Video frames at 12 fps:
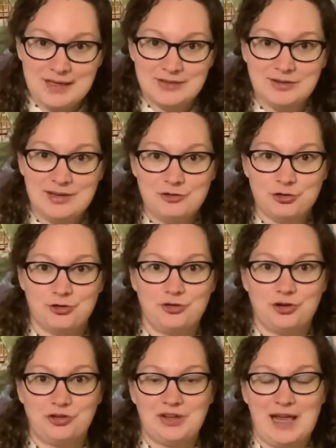a teacher
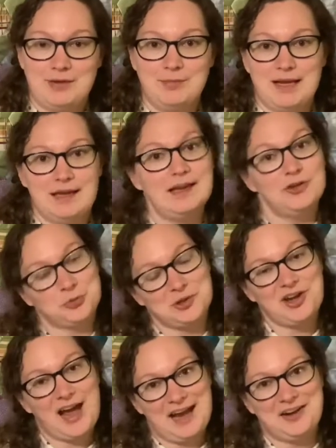just like me. He's
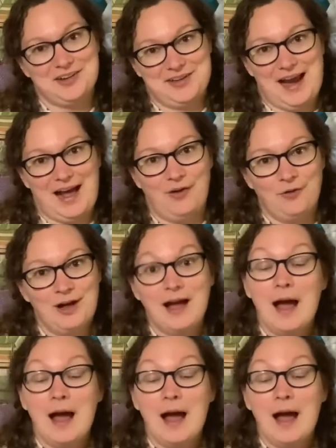retired now.